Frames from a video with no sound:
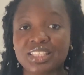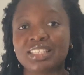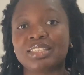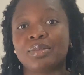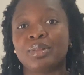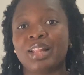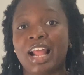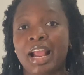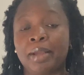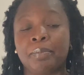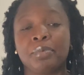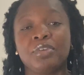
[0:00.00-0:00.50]

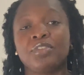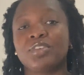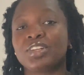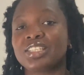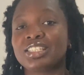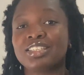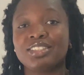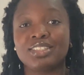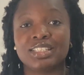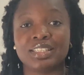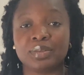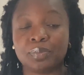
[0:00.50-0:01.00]
It's like
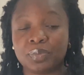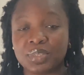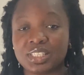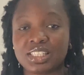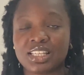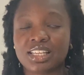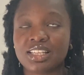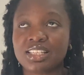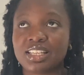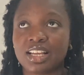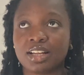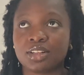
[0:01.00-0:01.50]
pivoting to the
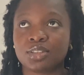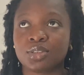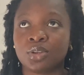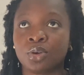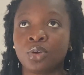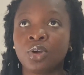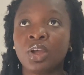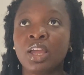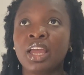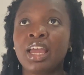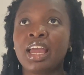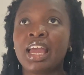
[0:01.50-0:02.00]
business
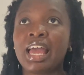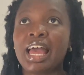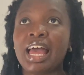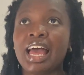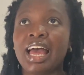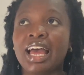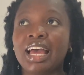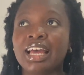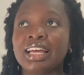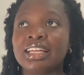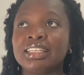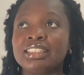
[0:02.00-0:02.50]
sector,
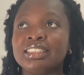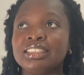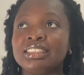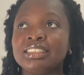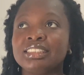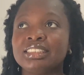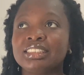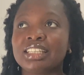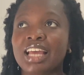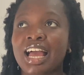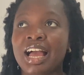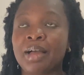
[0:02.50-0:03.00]
and
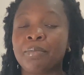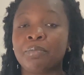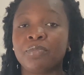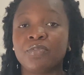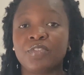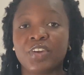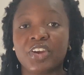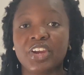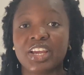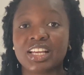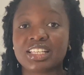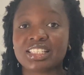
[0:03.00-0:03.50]
I'm
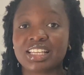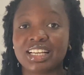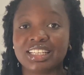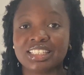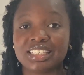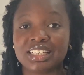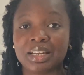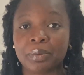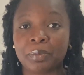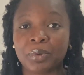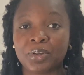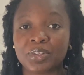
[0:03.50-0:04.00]
very
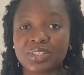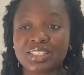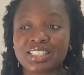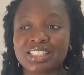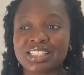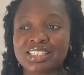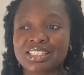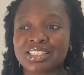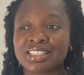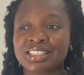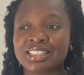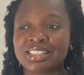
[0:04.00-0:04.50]
excited about
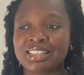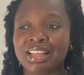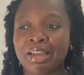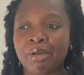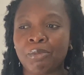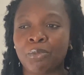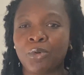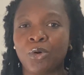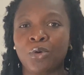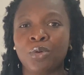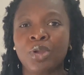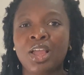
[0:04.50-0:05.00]
it.
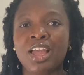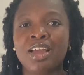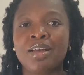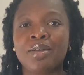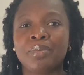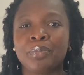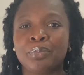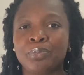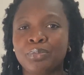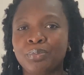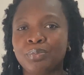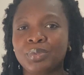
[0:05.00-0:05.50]
Like, well,
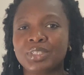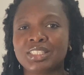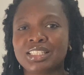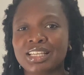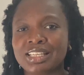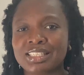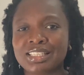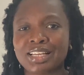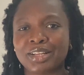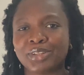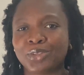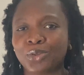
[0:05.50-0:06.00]

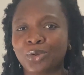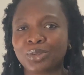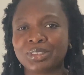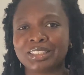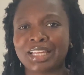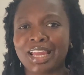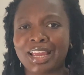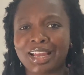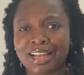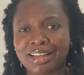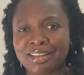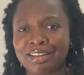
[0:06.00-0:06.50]
business sector,
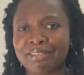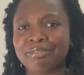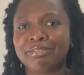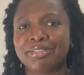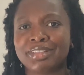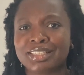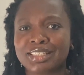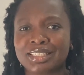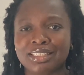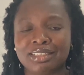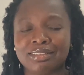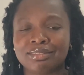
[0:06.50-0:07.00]
tech,
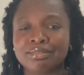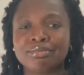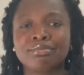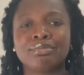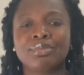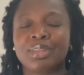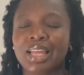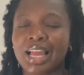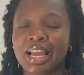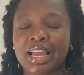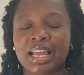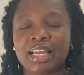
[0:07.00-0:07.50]
everything,
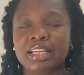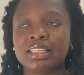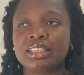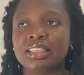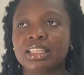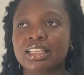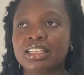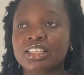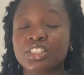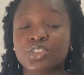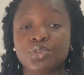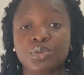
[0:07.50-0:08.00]
that kind of
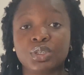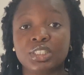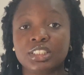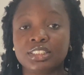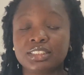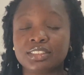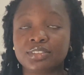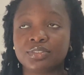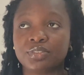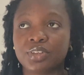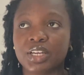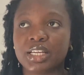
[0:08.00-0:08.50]
thing is really
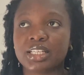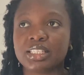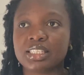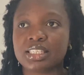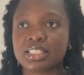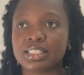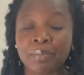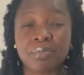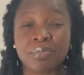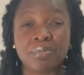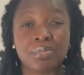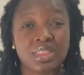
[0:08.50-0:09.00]
different.
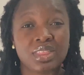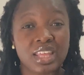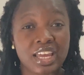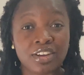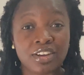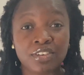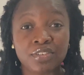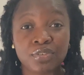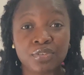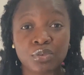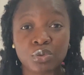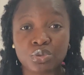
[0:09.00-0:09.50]
I'm
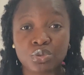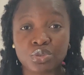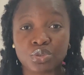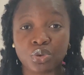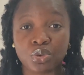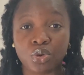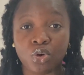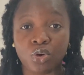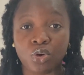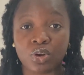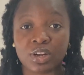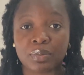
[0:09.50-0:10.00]
thankful
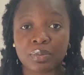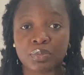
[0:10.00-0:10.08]
to God.